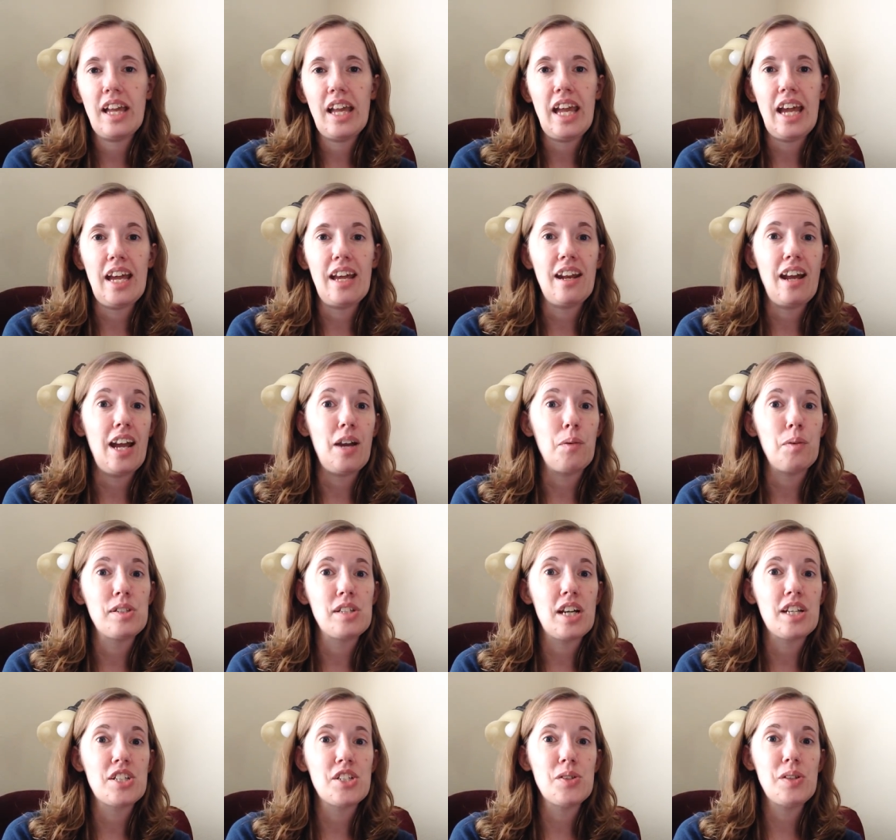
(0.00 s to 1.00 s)
And I will
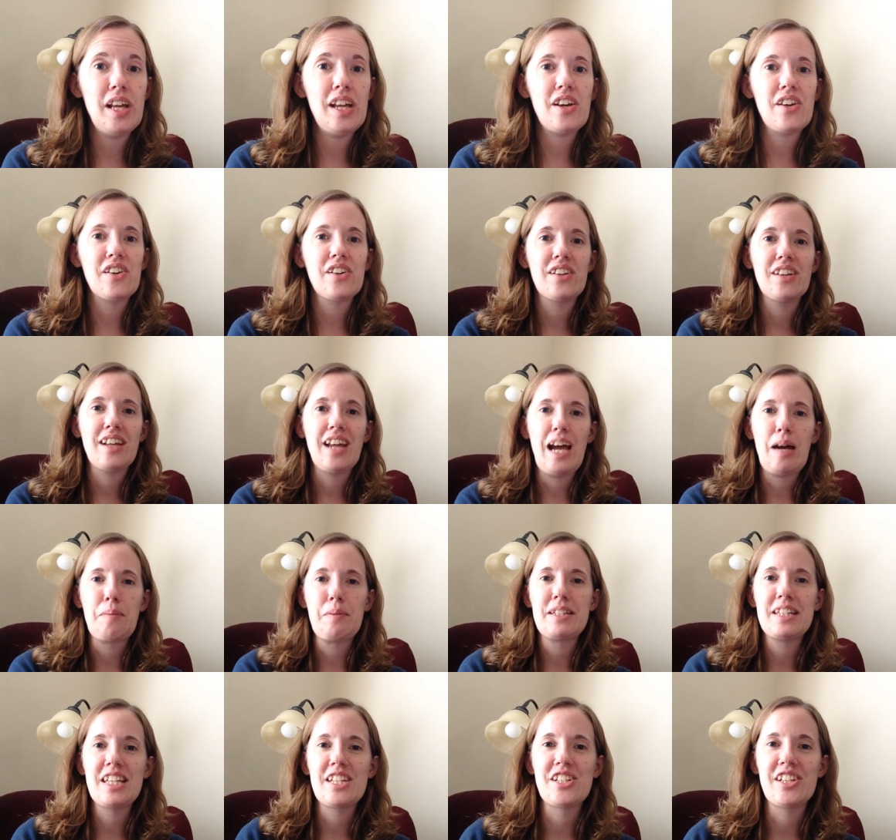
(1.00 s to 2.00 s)
talk to you later.
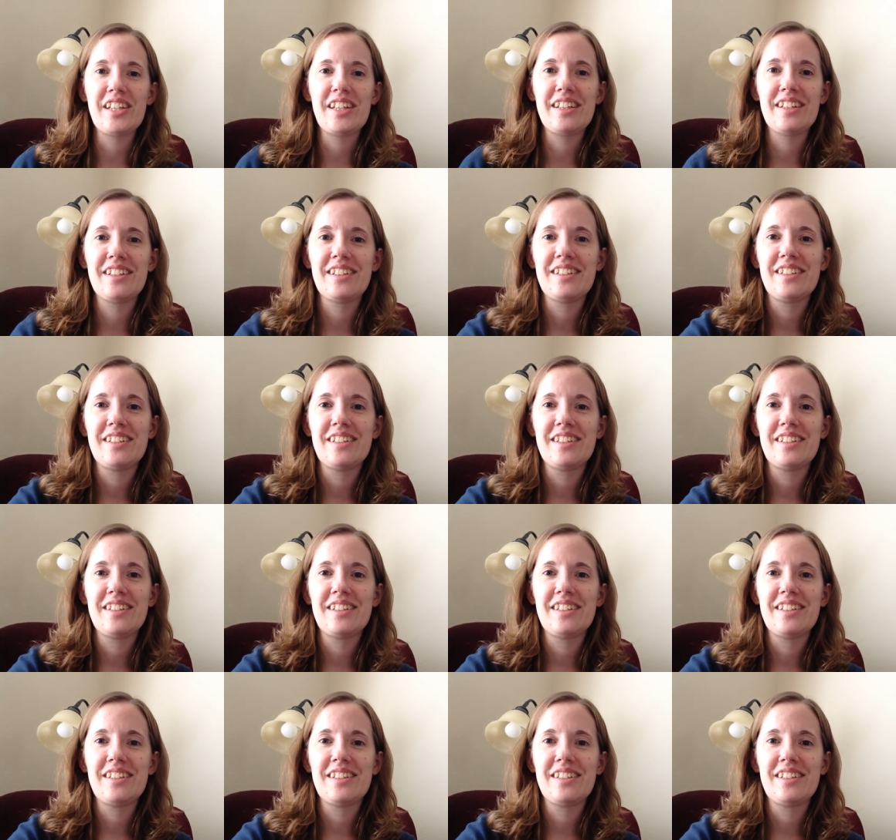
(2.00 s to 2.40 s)
Happy stitching!